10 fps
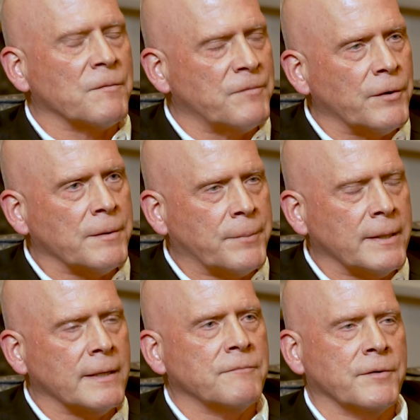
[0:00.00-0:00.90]
very
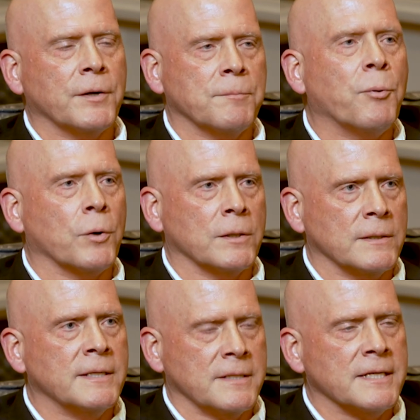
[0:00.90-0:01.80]
big and very
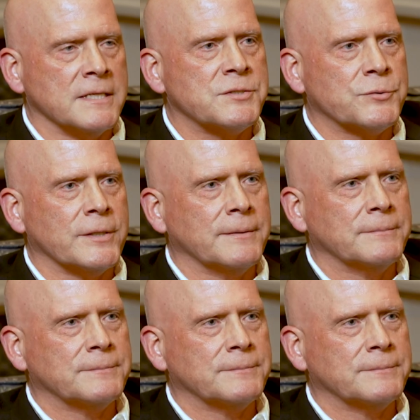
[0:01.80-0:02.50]
important in the industry.